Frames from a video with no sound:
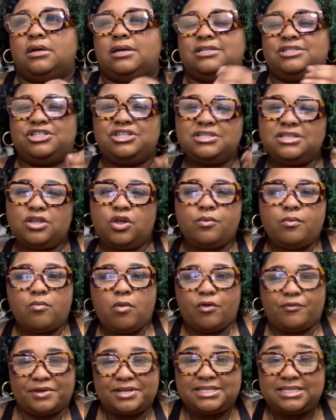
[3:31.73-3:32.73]
just a little
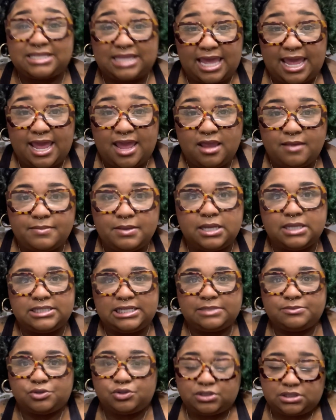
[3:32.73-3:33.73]
more risque because
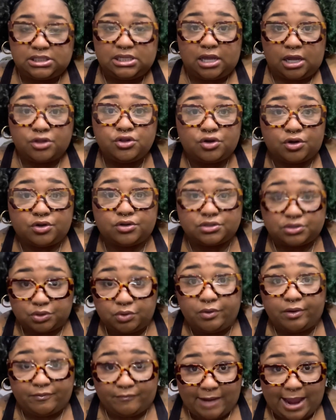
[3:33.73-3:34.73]
that's what you see other girls
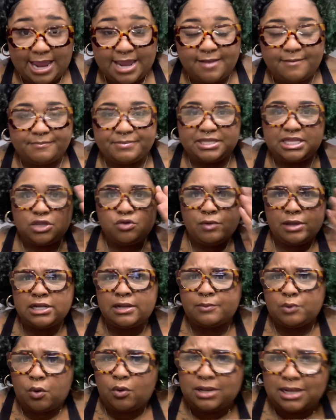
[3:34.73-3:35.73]
doing, right? But then you end
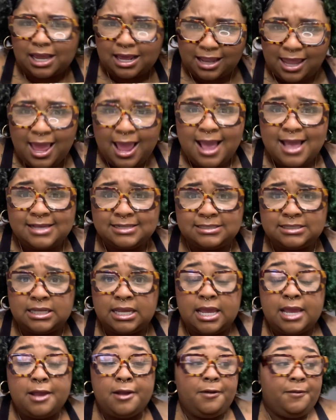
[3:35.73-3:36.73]
up going to class,
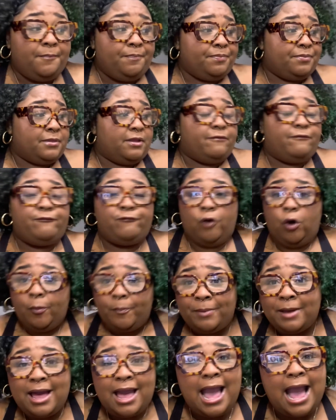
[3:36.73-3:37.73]
full
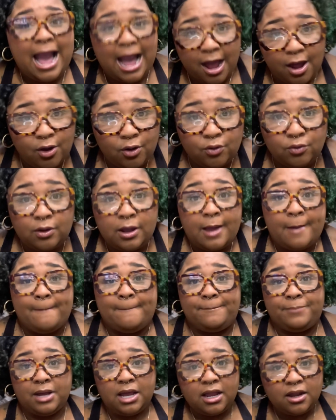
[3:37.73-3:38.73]
butt
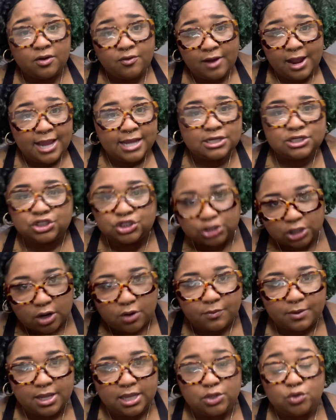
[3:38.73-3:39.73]
out, butt crack
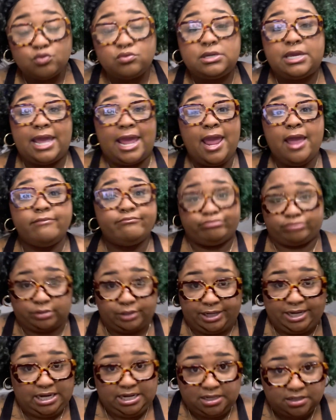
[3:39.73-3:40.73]
showing, you can't
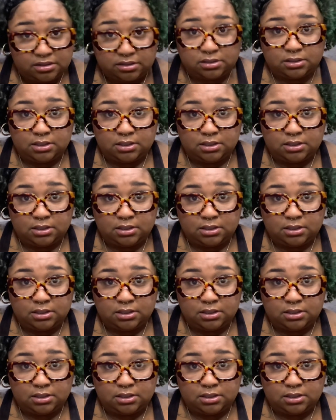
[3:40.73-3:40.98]
breathe.